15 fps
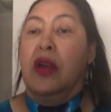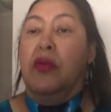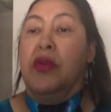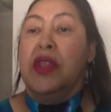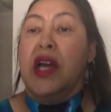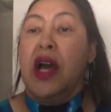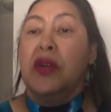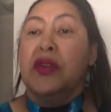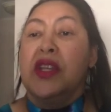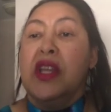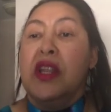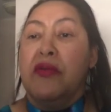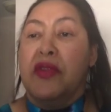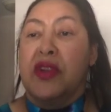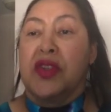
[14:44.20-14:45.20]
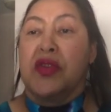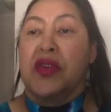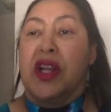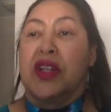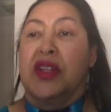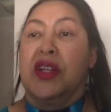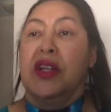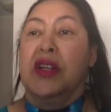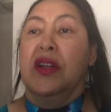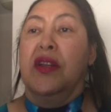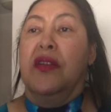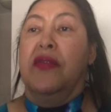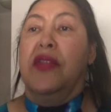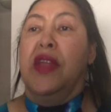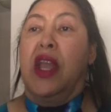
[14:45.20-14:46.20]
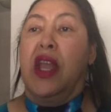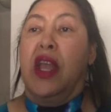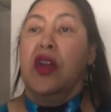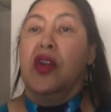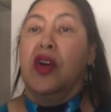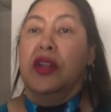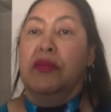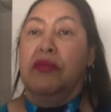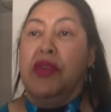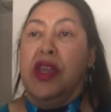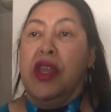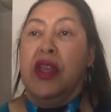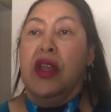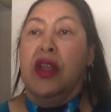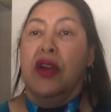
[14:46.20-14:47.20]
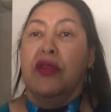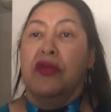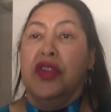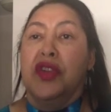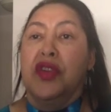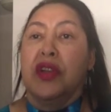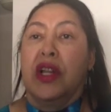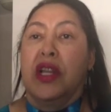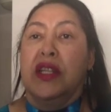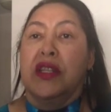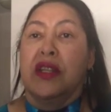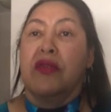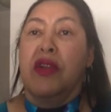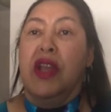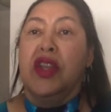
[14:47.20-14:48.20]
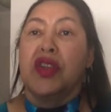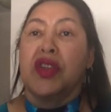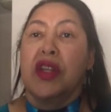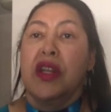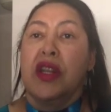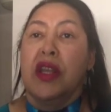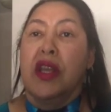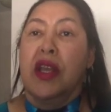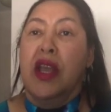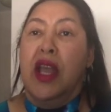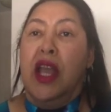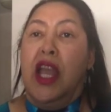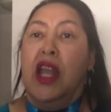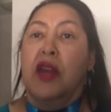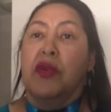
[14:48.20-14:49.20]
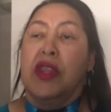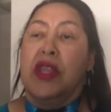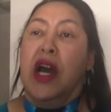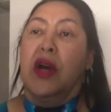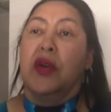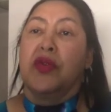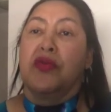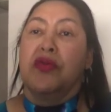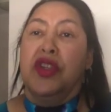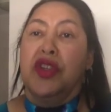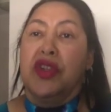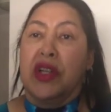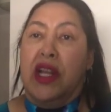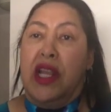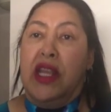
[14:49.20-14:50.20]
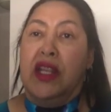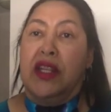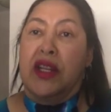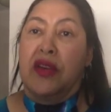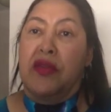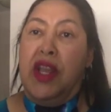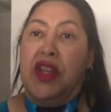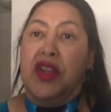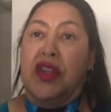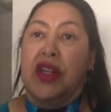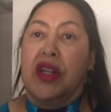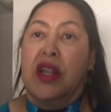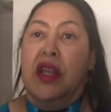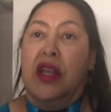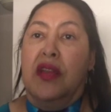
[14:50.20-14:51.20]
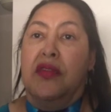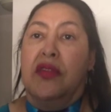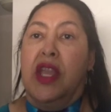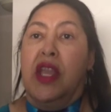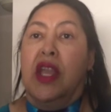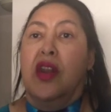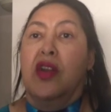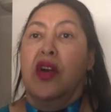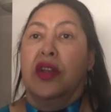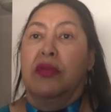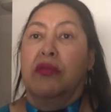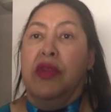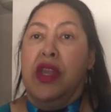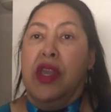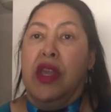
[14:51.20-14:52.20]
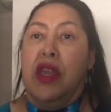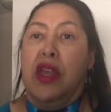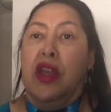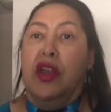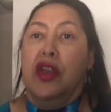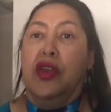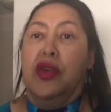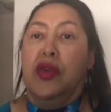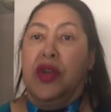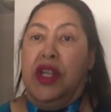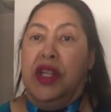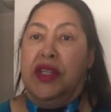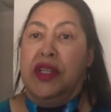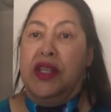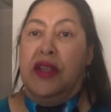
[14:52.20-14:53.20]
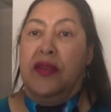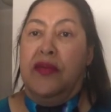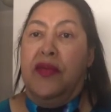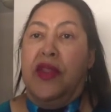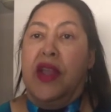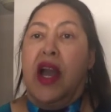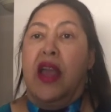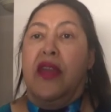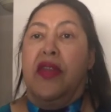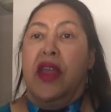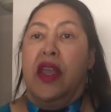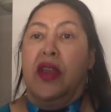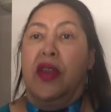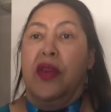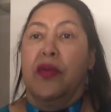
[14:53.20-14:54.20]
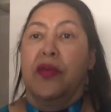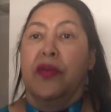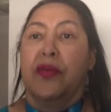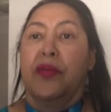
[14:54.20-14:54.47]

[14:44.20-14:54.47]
Without infrastructure, there cannot be regional integration, and without regional integration, there cannot be unity. I thank you.